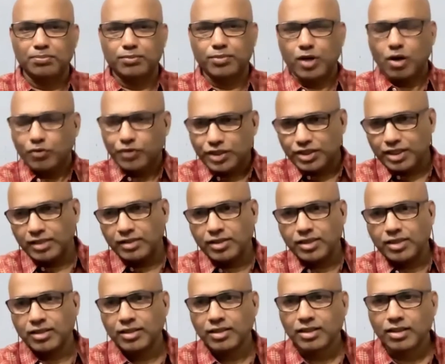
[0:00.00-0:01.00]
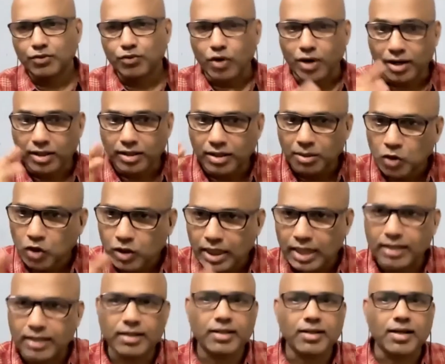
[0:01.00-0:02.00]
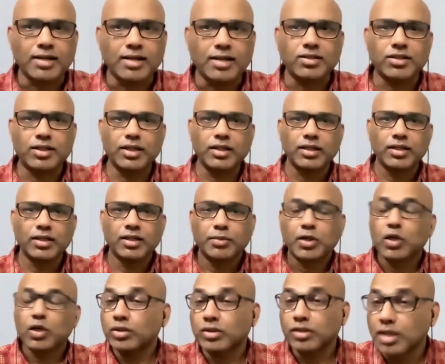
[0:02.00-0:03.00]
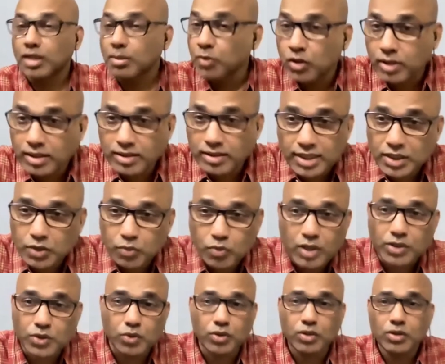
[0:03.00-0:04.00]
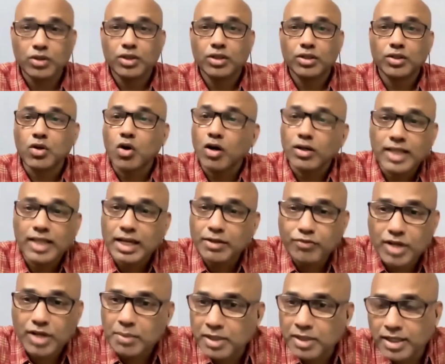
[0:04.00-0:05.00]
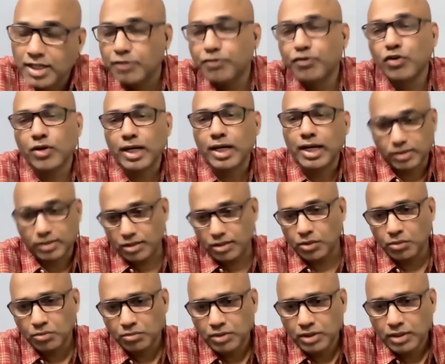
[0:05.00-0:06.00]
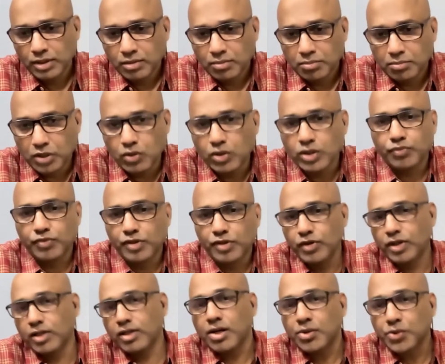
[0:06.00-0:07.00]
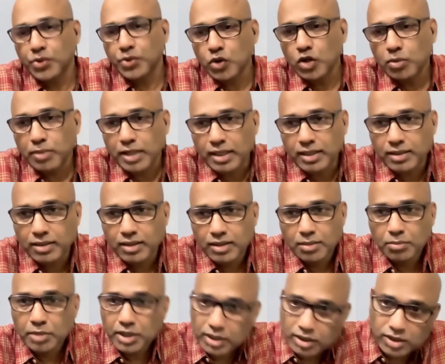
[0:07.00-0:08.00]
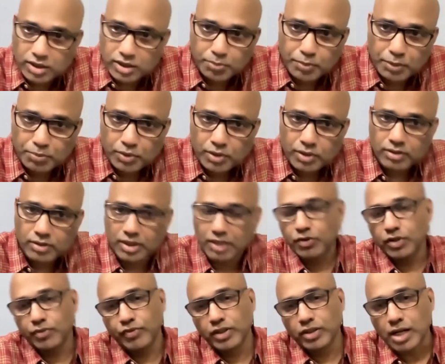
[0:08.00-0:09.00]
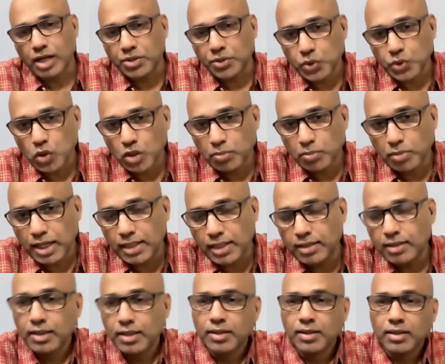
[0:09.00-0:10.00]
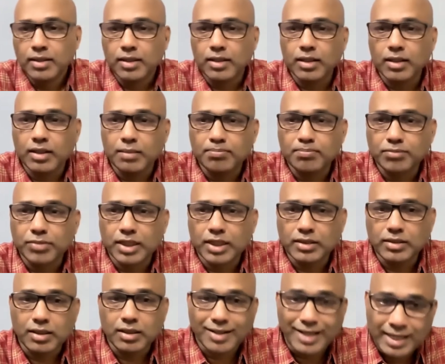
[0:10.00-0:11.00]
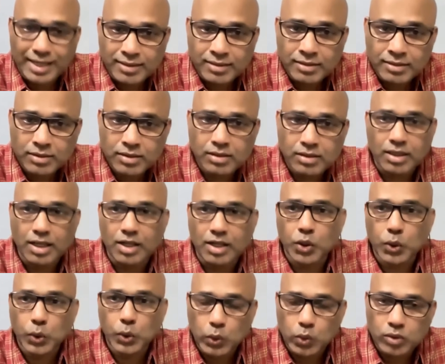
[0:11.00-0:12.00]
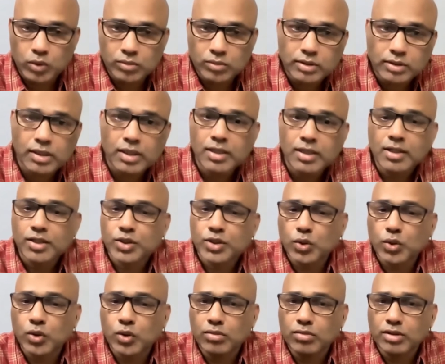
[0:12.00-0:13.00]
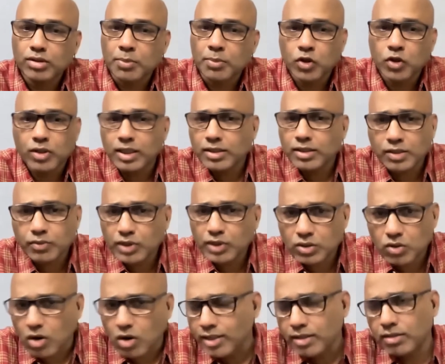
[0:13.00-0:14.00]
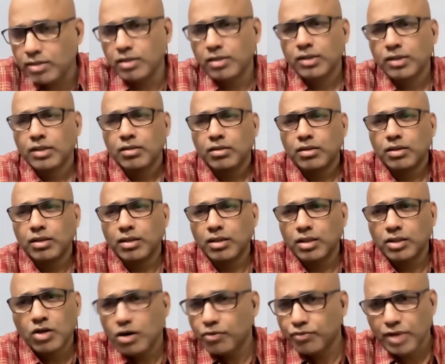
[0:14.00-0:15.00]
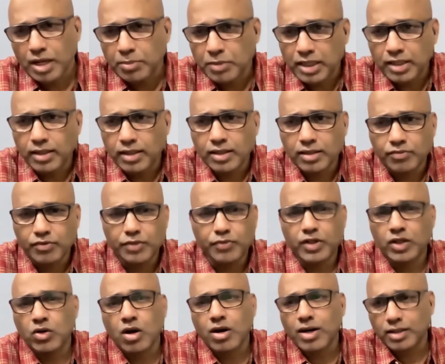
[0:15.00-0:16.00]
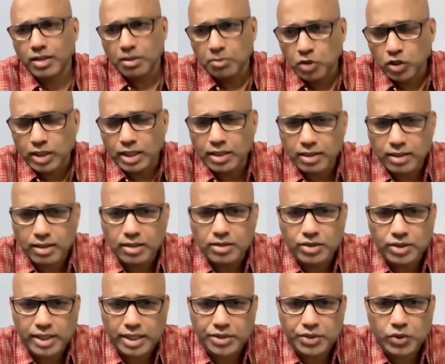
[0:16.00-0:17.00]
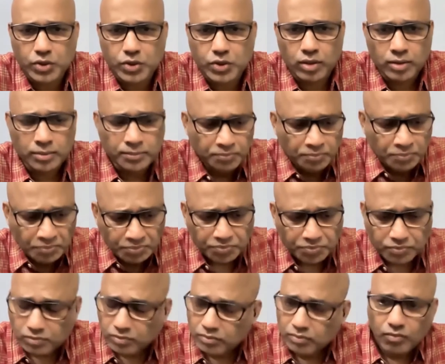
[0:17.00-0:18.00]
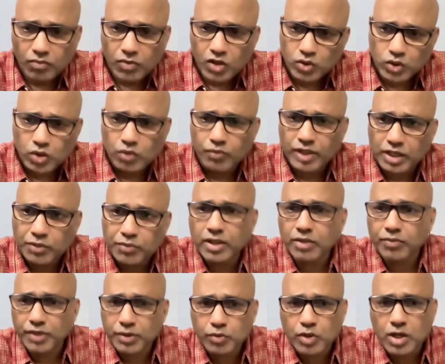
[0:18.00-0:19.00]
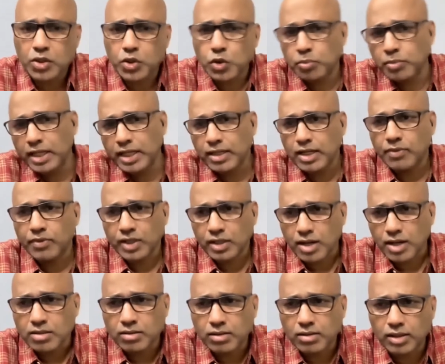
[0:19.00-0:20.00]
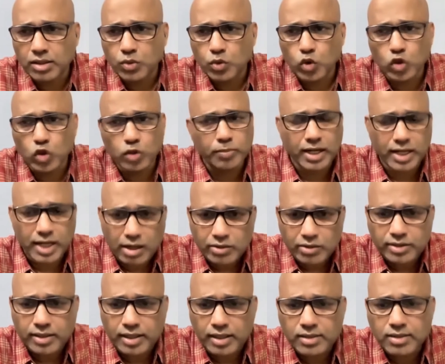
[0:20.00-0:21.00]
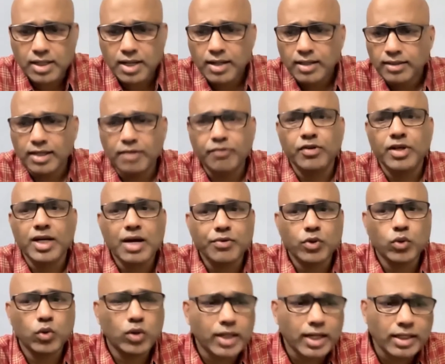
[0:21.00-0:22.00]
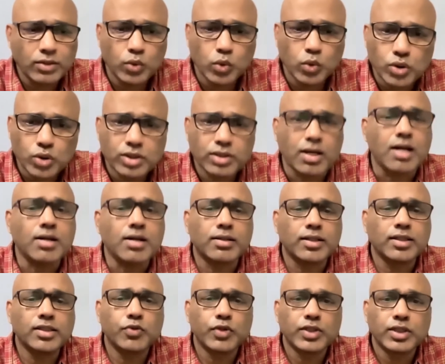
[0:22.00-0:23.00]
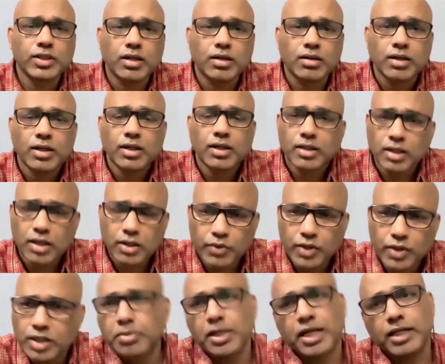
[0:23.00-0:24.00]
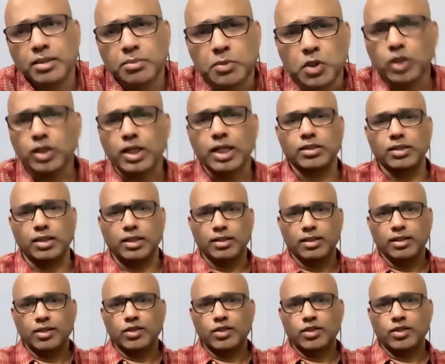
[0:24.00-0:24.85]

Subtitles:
provisions for a democratic country, because democracy is also not that familiar for us, because we were controlled by British people, they were controlled by the kings and queens. So democracy was quite not familiar. We were not a democratic country at all. So whenever we wanted to make our country ruled by ourselves, then we have to look at those countries which are governed by democracy.